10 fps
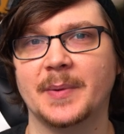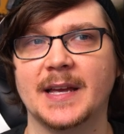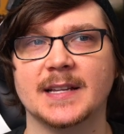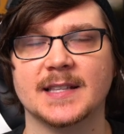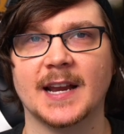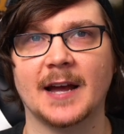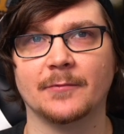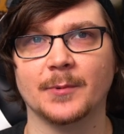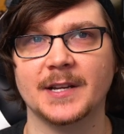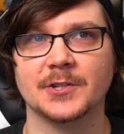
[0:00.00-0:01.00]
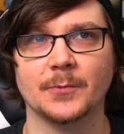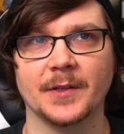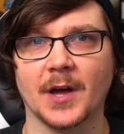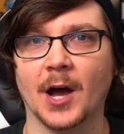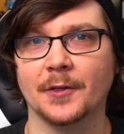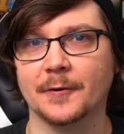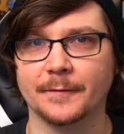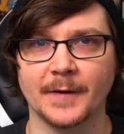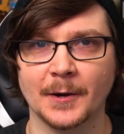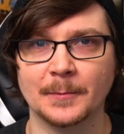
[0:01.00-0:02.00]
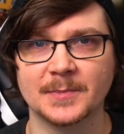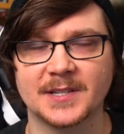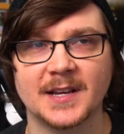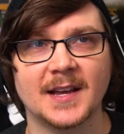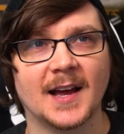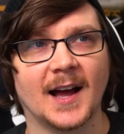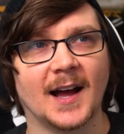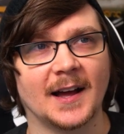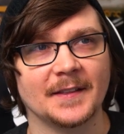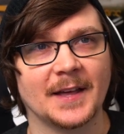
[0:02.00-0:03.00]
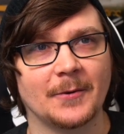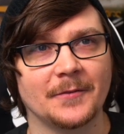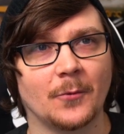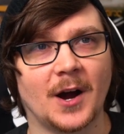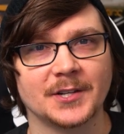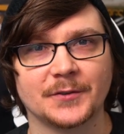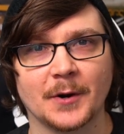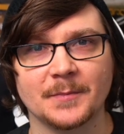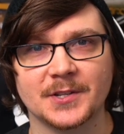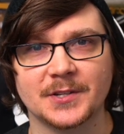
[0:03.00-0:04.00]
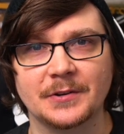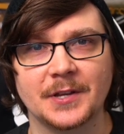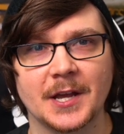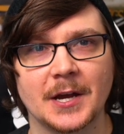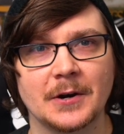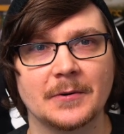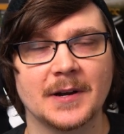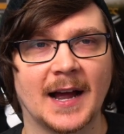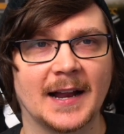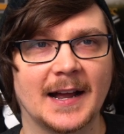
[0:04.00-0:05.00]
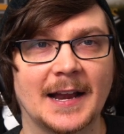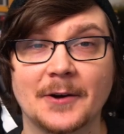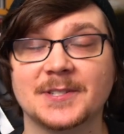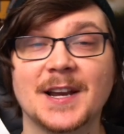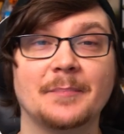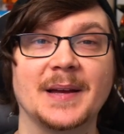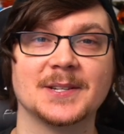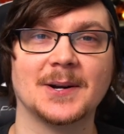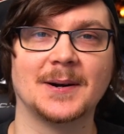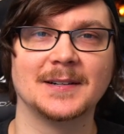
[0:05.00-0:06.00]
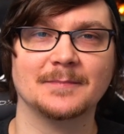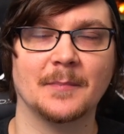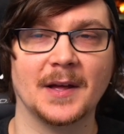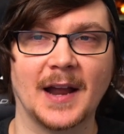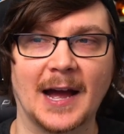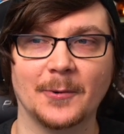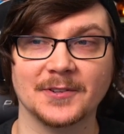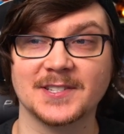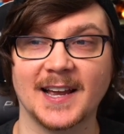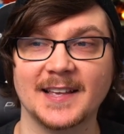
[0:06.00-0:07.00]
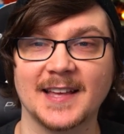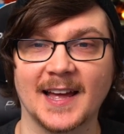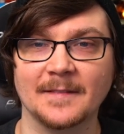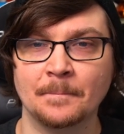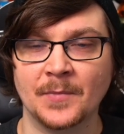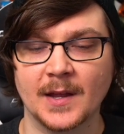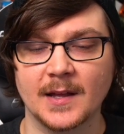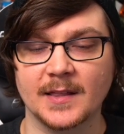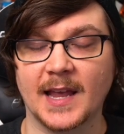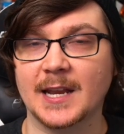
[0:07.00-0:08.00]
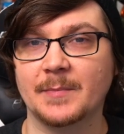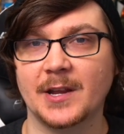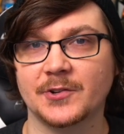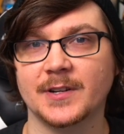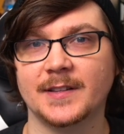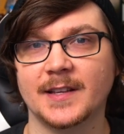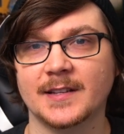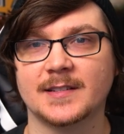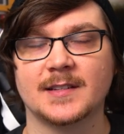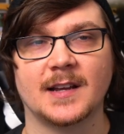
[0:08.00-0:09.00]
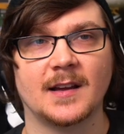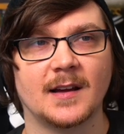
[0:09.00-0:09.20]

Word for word: peaks that I've reached with other films uh, that we've watched from the studio. Uh, I know it's not Pixar, but I will say that the animation in this,